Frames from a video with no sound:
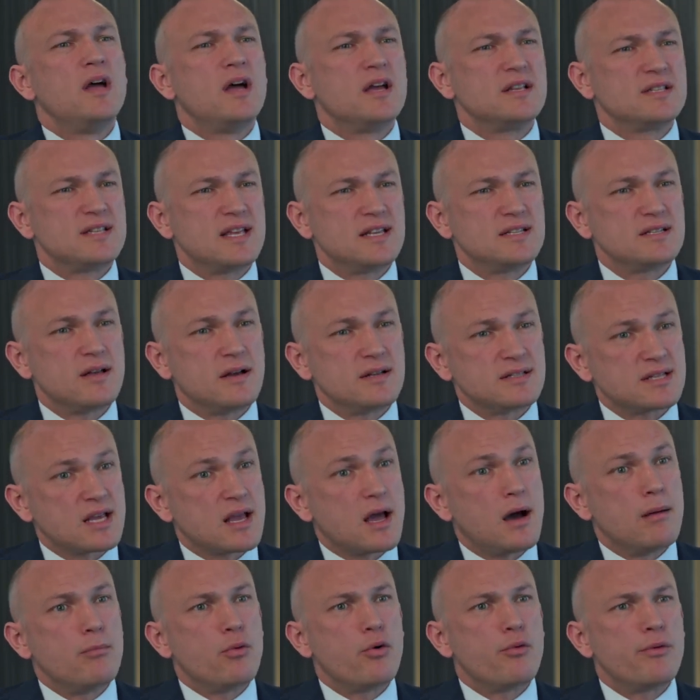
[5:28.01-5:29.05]
as they start to
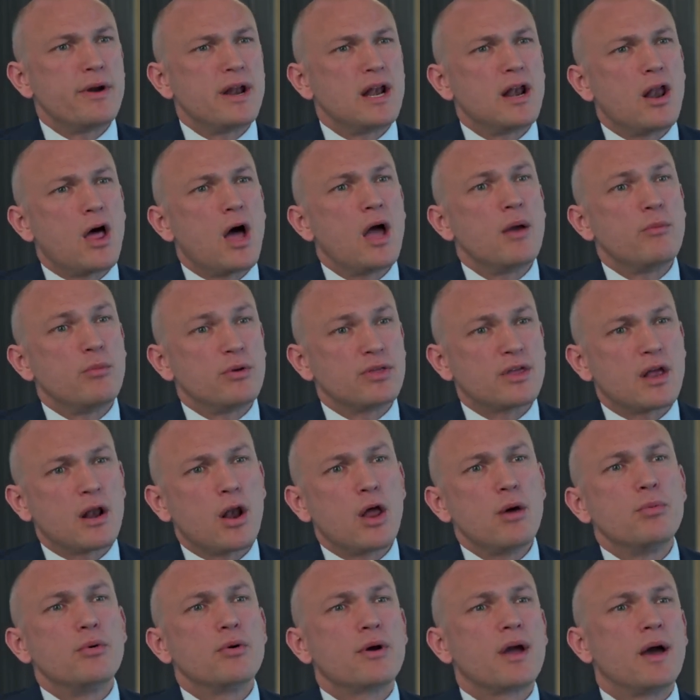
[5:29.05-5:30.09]
come more in line with
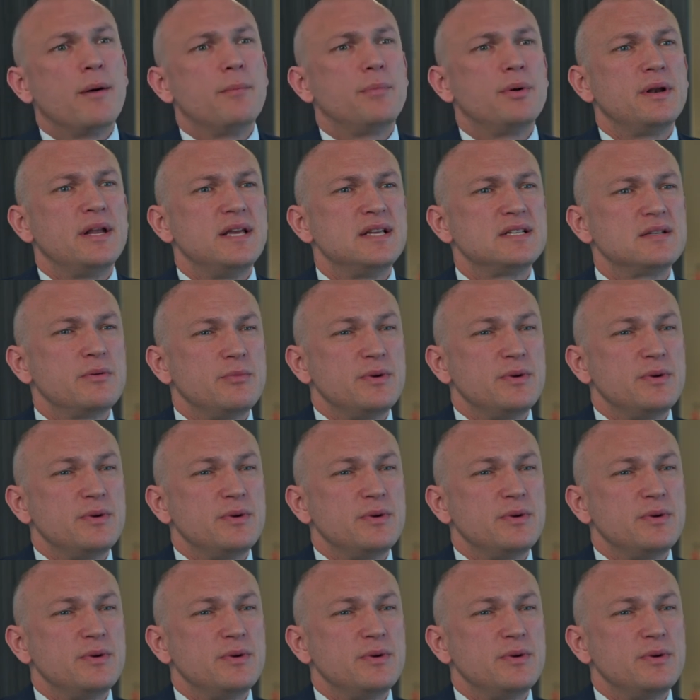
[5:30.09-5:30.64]
global companies.